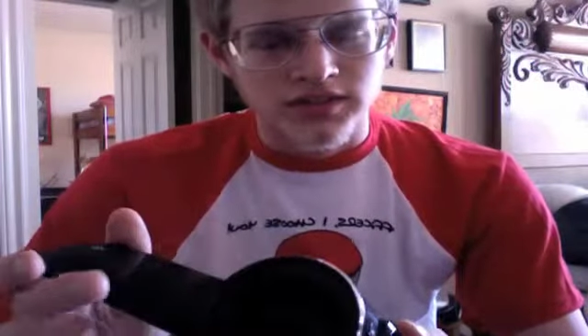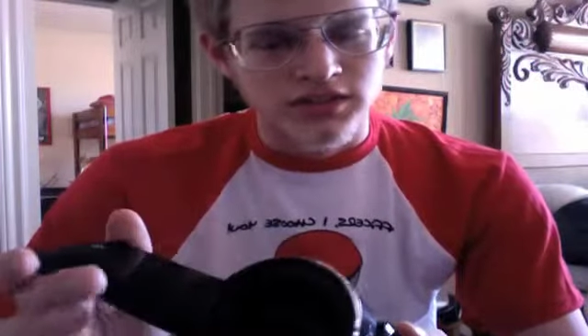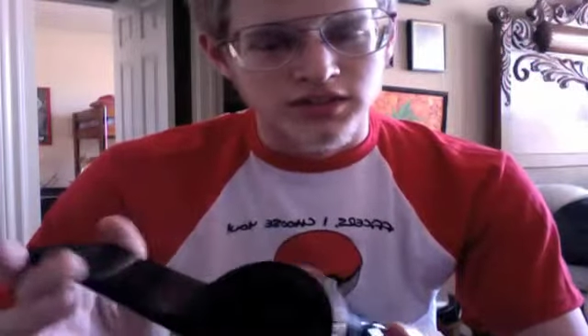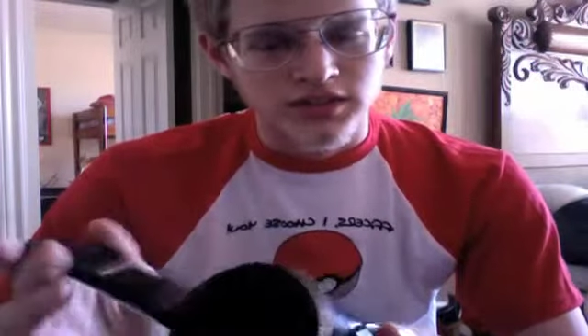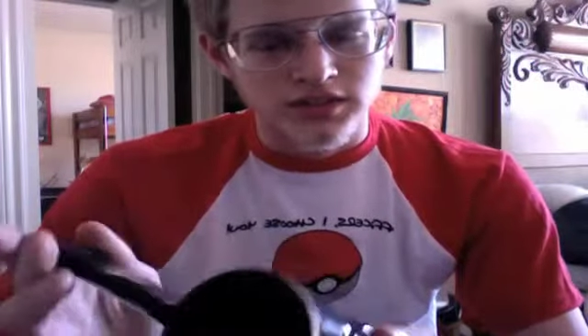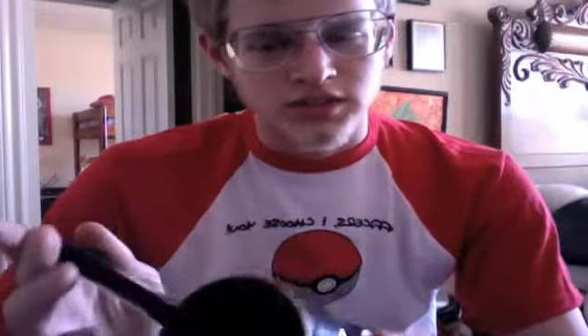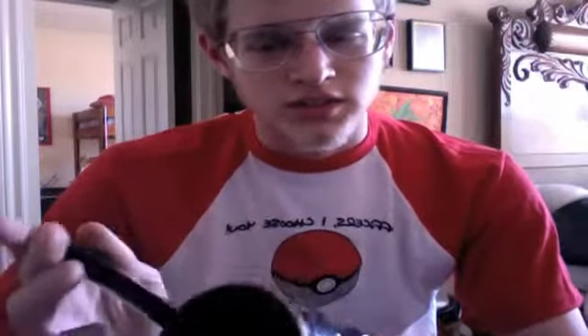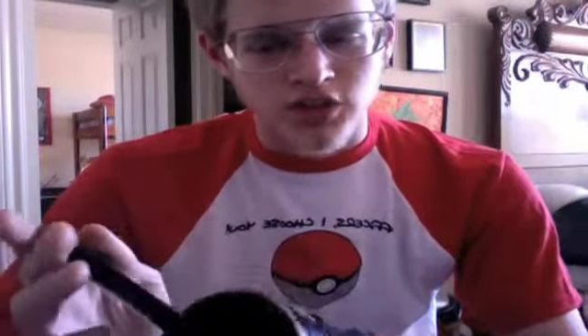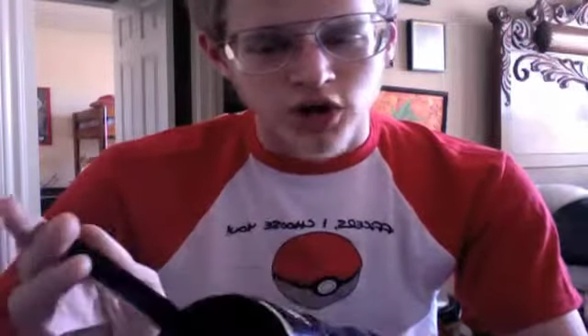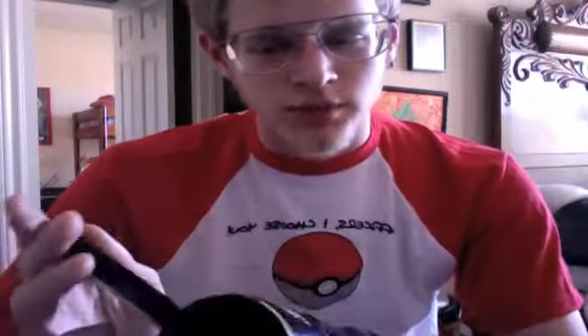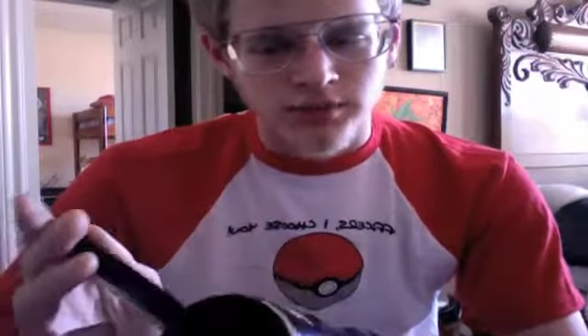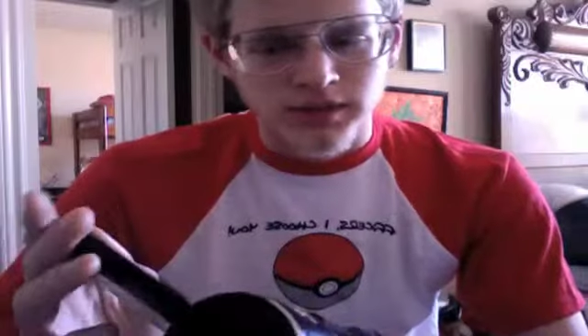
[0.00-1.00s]
just a
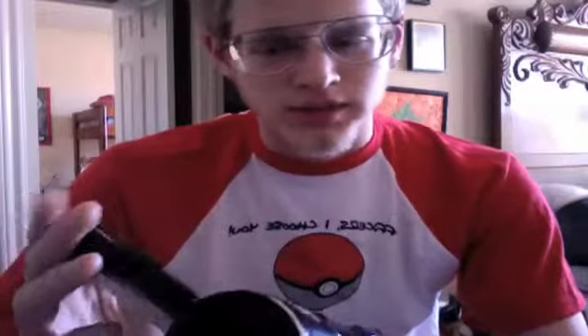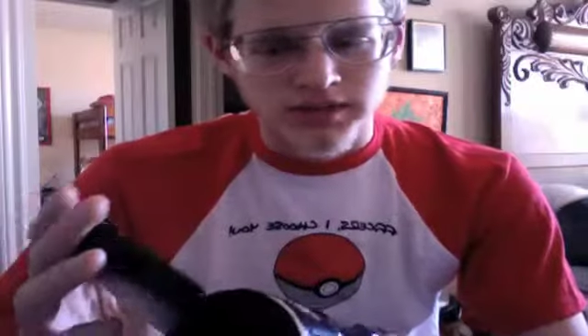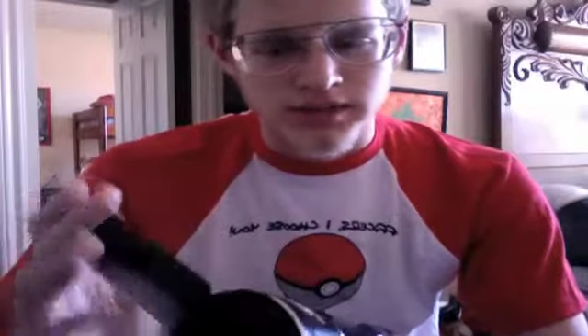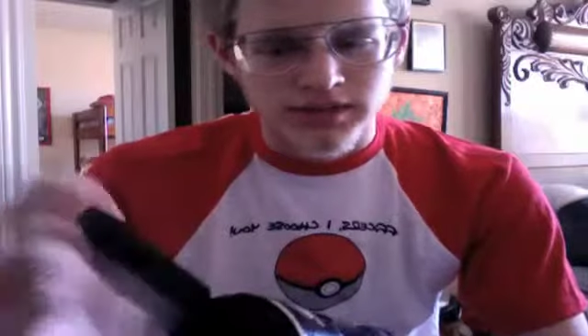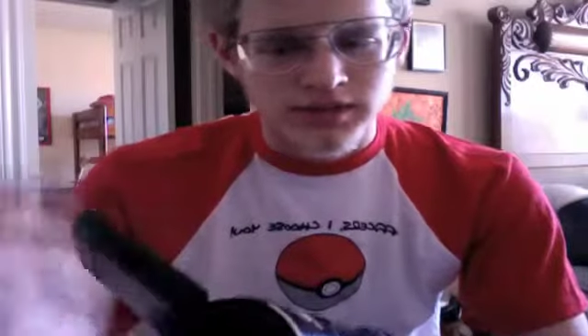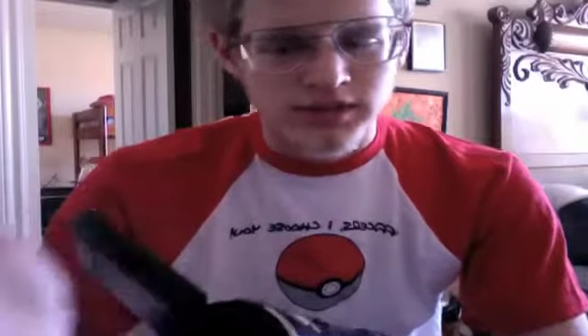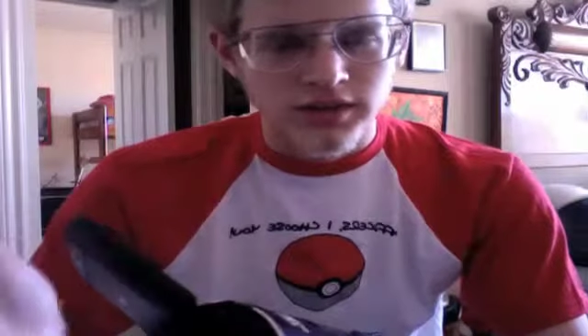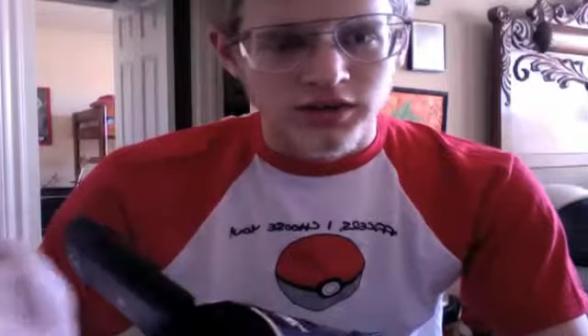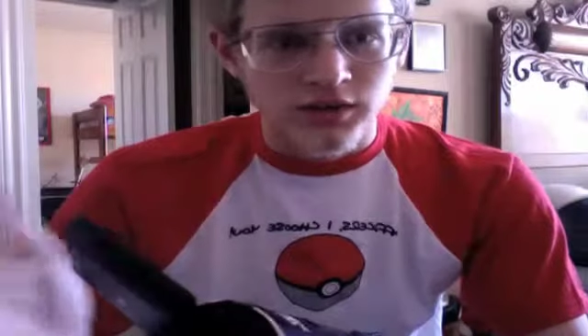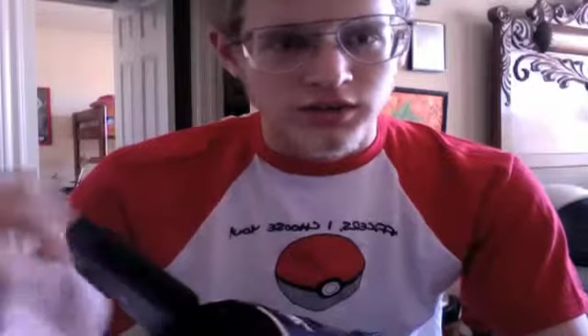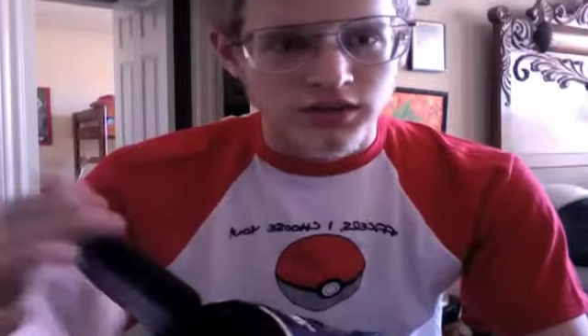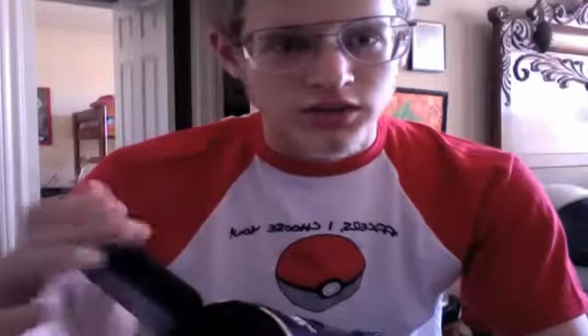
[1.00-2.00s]
term that's
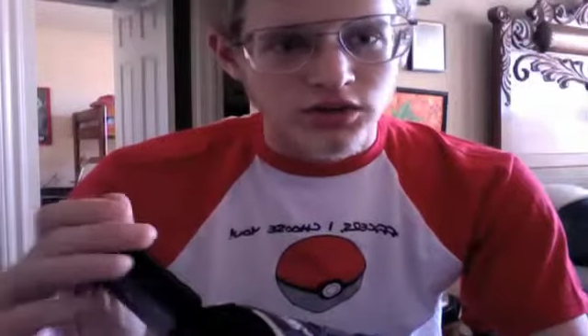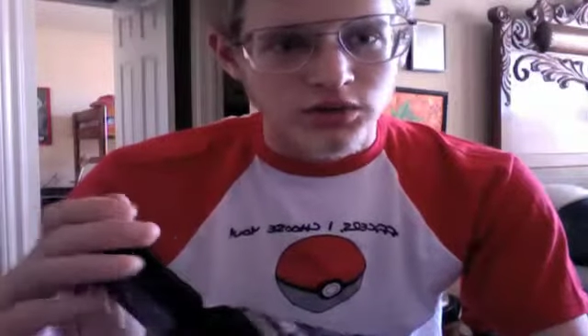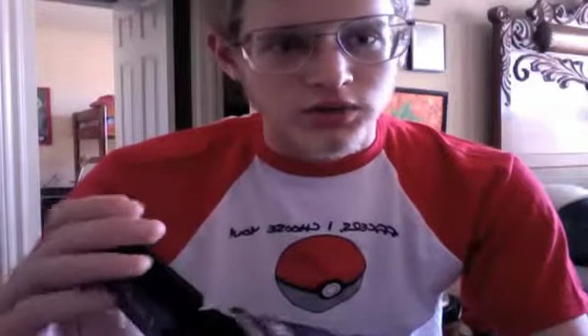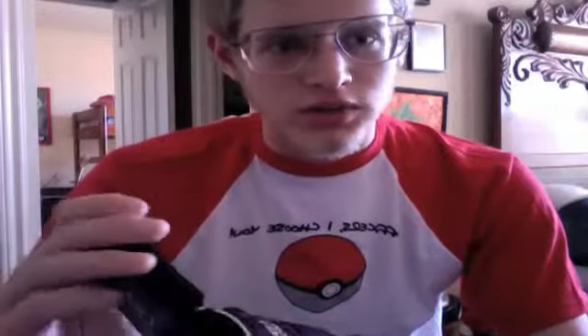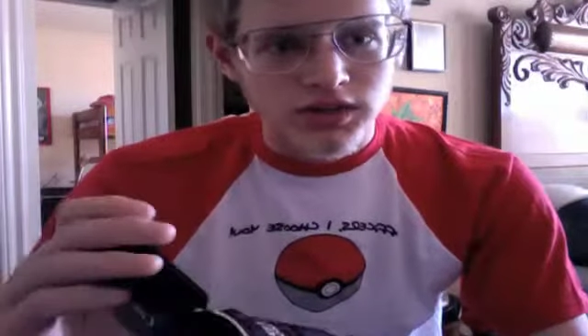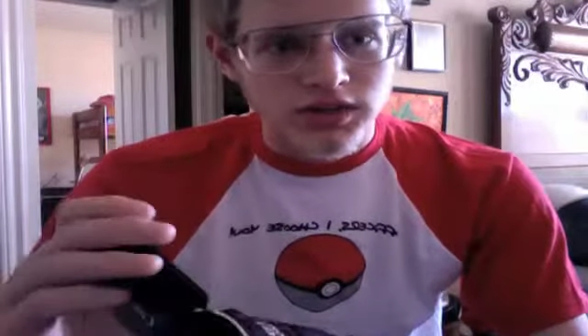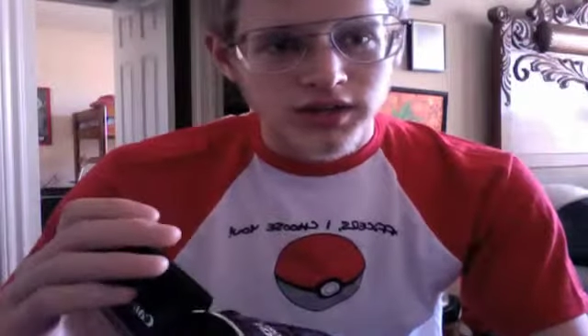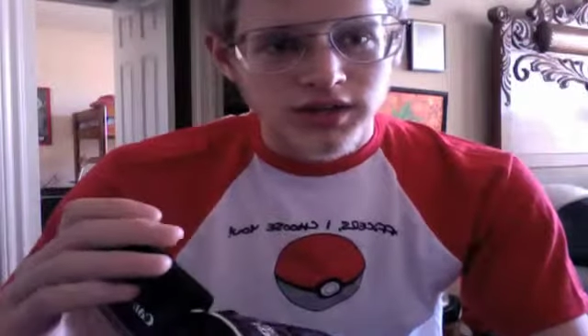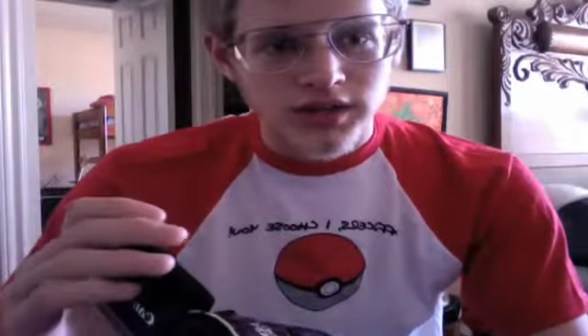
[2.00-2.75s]
used